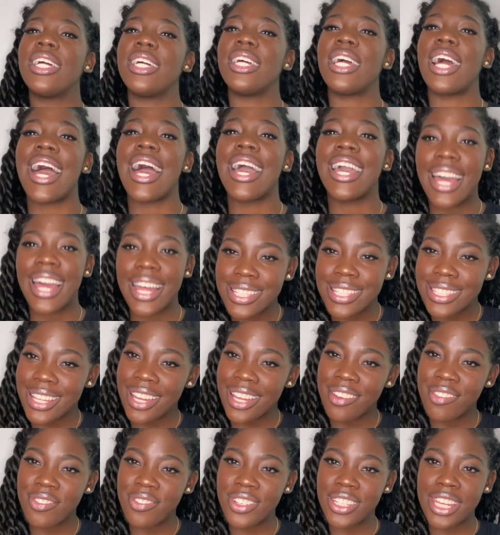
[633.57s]
I got
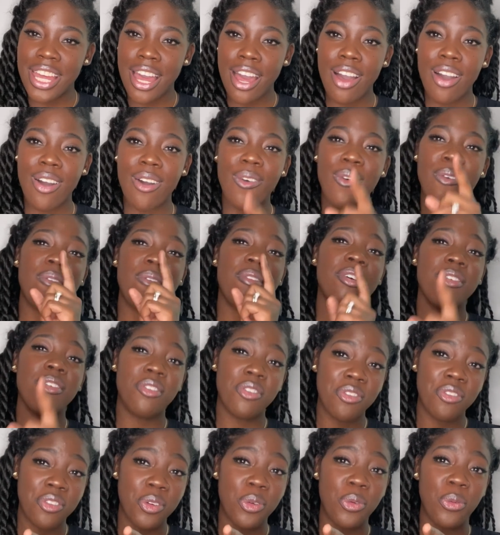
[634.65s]
something for y'all,
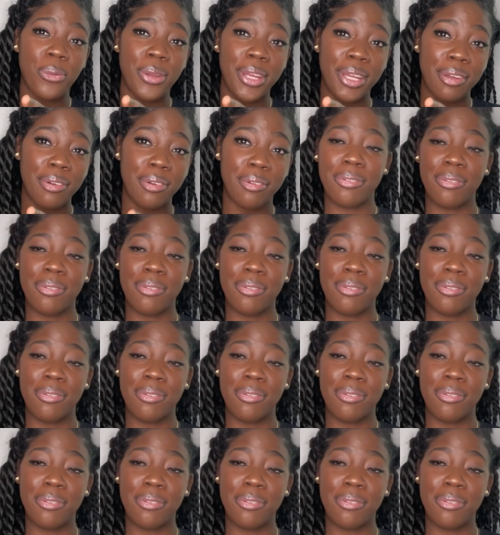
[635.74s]
for real.